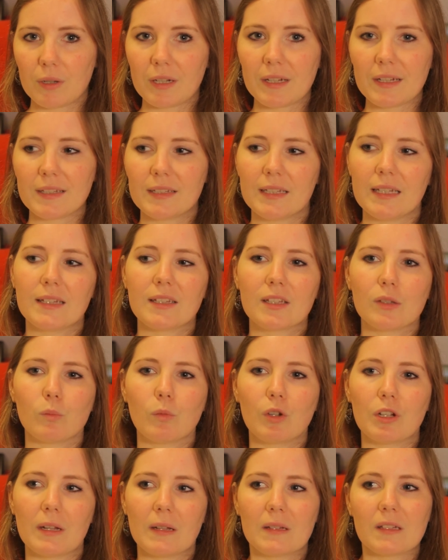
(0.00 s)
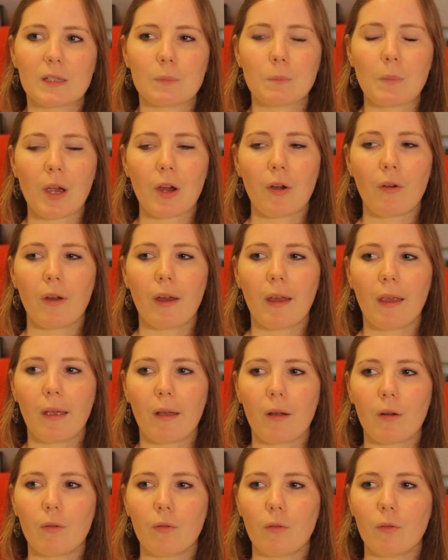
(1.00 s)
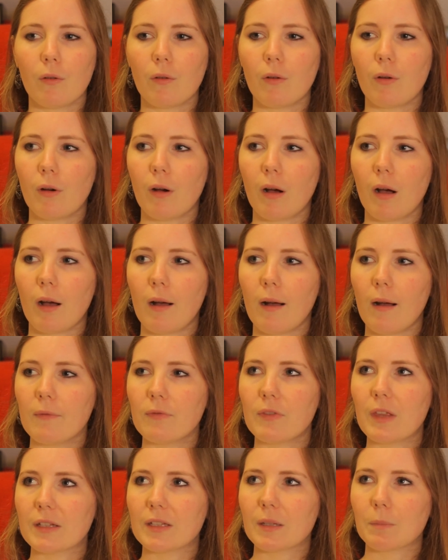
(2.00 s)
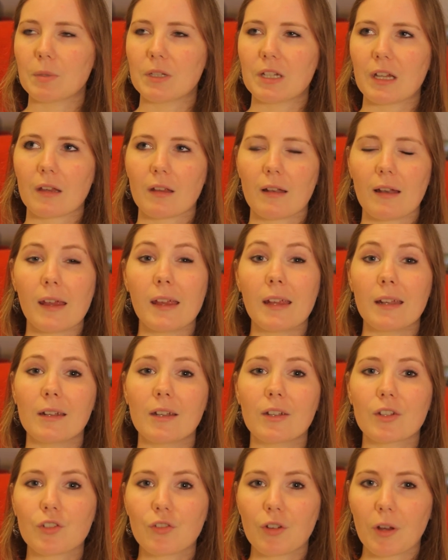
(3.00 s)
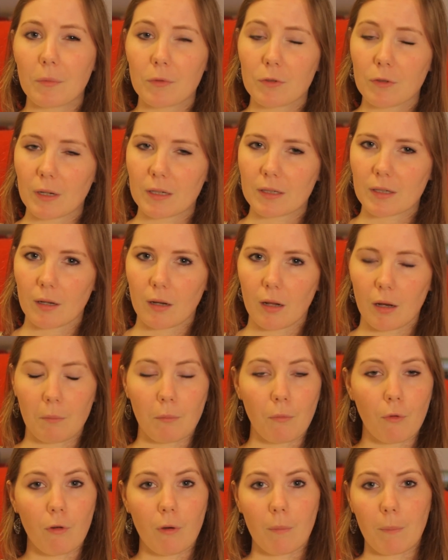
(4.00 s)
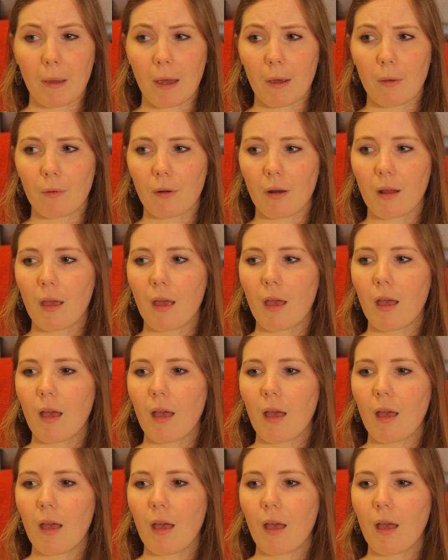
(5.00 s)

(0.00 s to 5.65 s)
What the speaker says: I see someone inspiring or there's a particular industry I'm trying to learn more about,